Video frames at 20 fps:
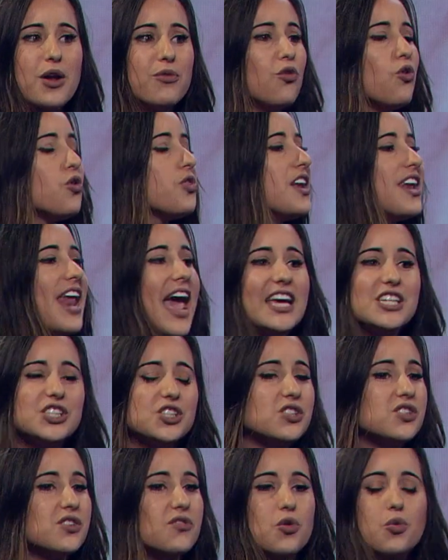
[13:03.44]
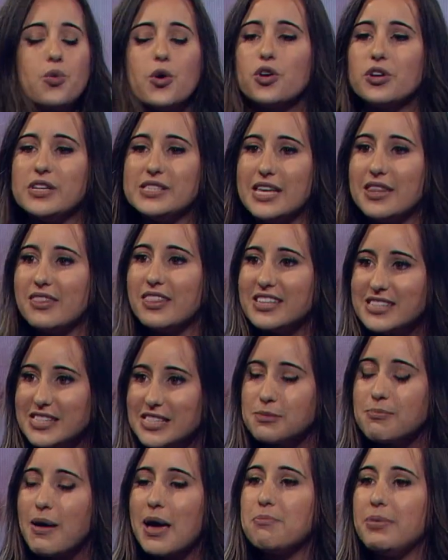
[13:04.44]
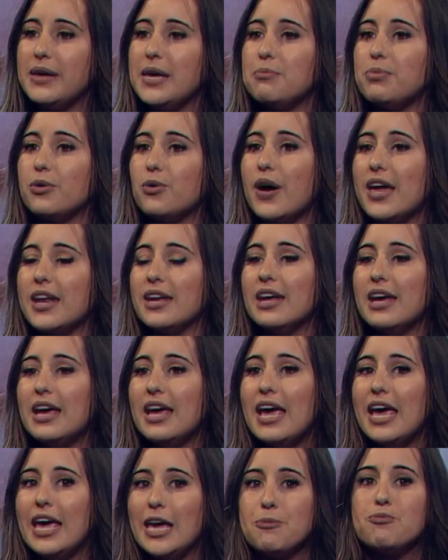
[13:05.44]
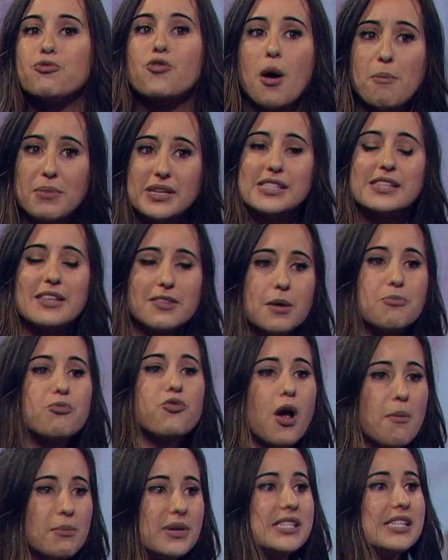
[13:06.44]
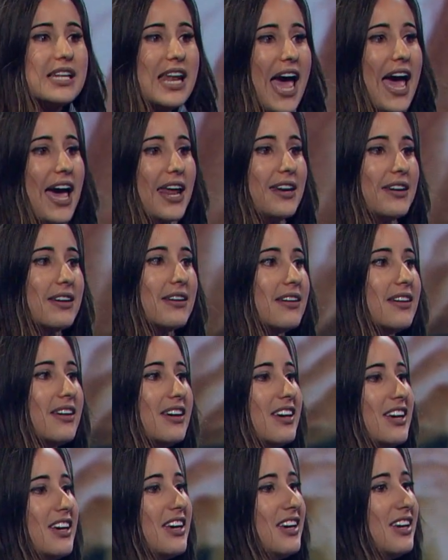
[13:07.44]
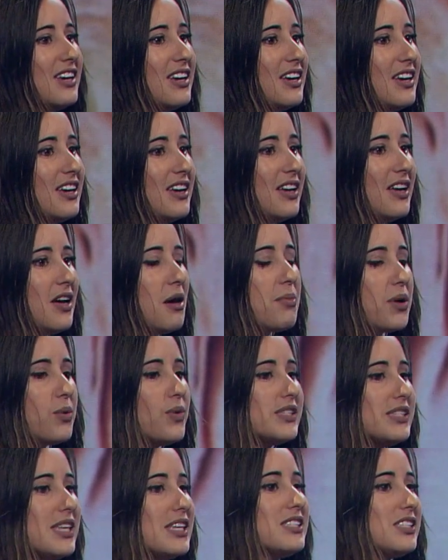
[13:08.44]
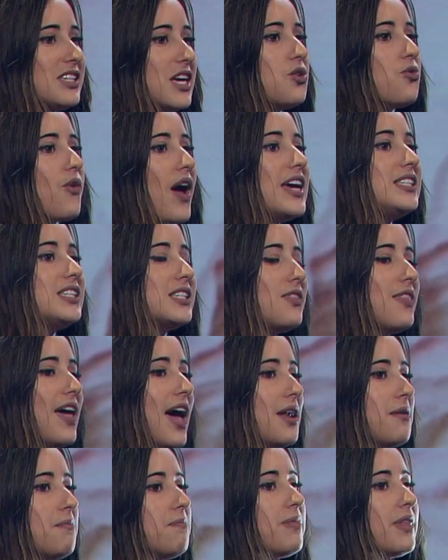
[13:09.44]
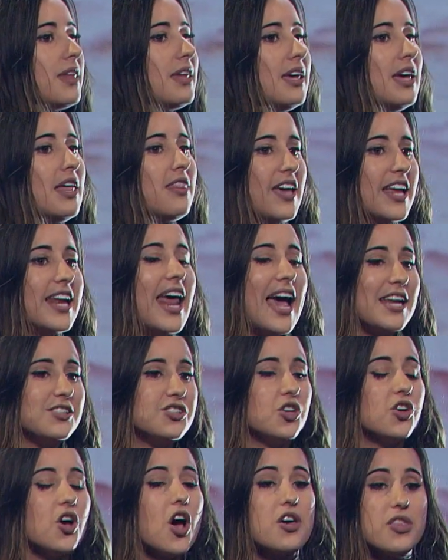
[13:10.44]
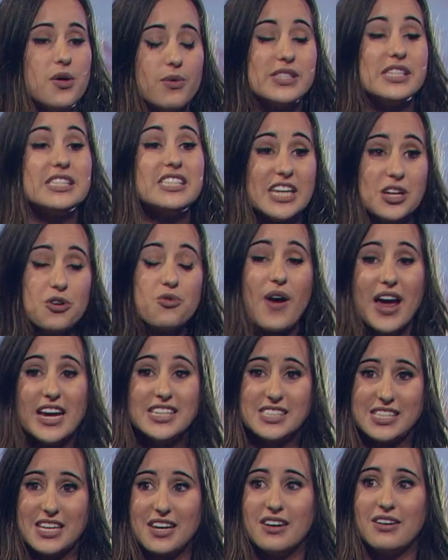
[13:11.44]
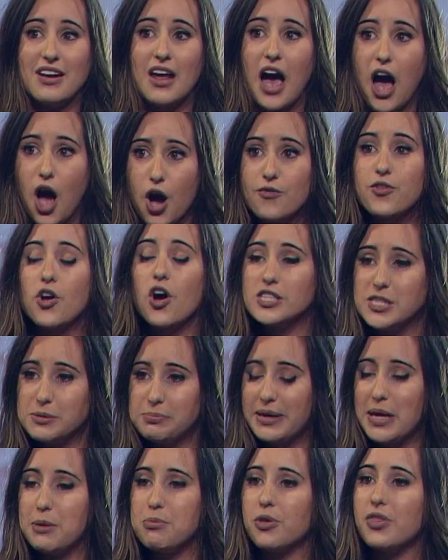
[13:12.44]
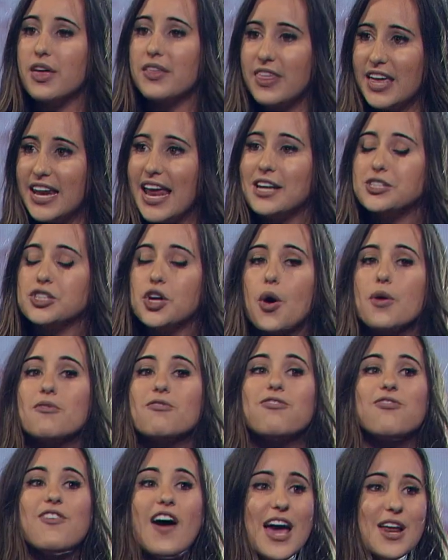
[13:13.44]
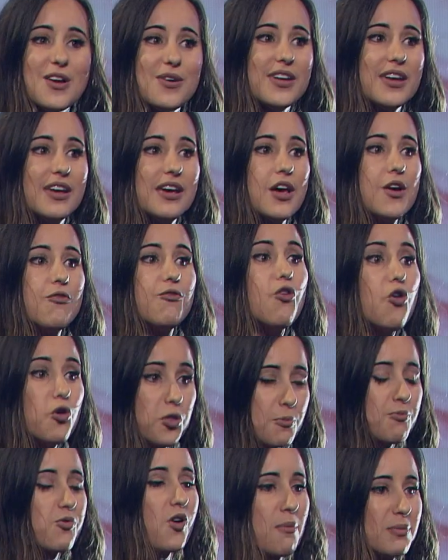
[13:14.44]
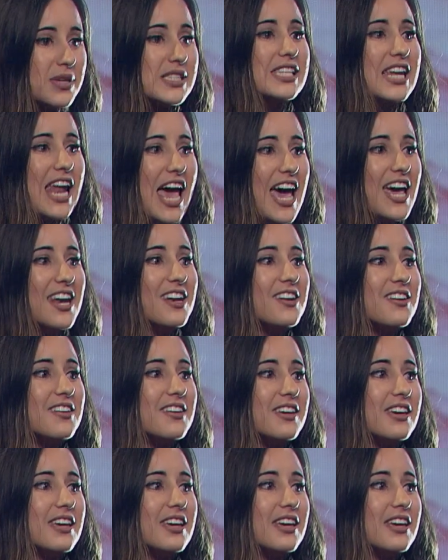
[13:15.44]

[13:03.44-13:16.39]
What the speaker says: out of all the nations of the world. He said, this is My people, and He promised them the promised land. But it was this generation that then had to go, there was a generation of God's people that then had to go and fight for the promised land.